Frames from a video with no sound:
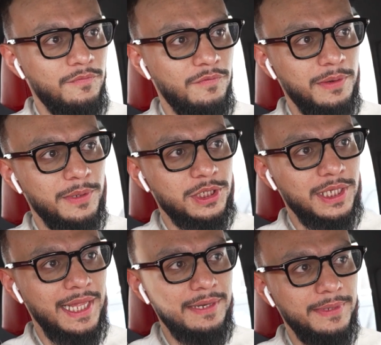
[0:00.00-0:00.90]
very much
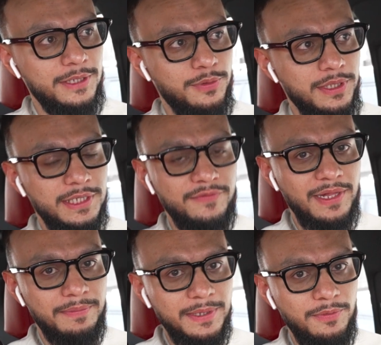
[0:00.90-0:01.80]
alignment with the
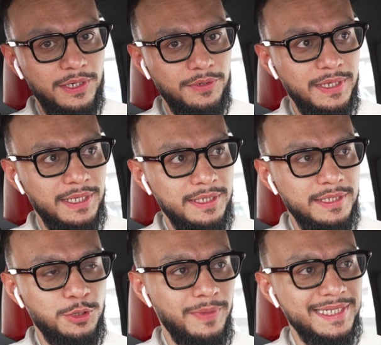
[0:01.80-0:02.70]
development we're doing.
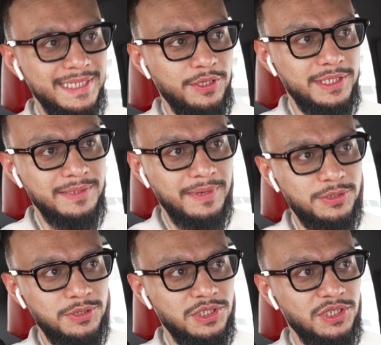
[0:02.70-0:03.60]
The Dubai South is about
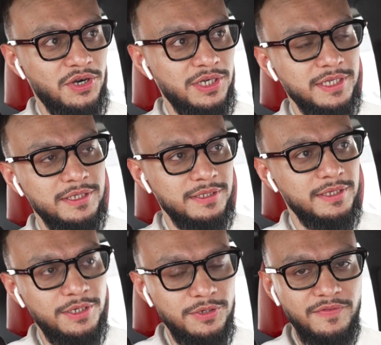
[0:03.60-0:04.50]
to start,
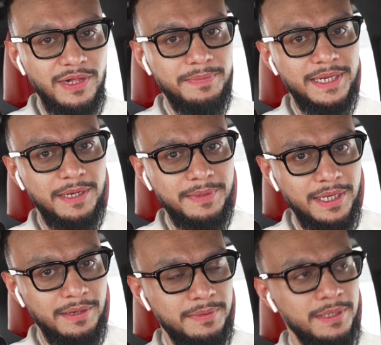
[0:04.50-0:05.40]
the new development coming
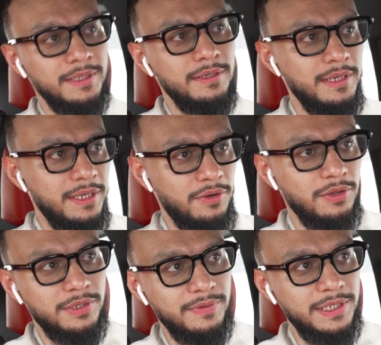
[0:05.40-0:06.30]
up, and
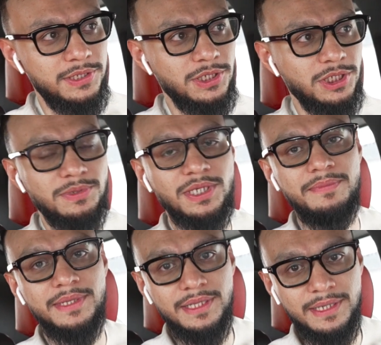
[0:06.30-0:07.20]
all the relationships I'm
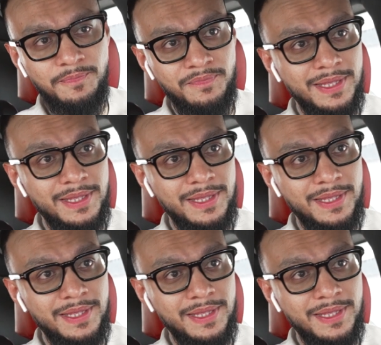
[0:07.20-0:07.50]
building.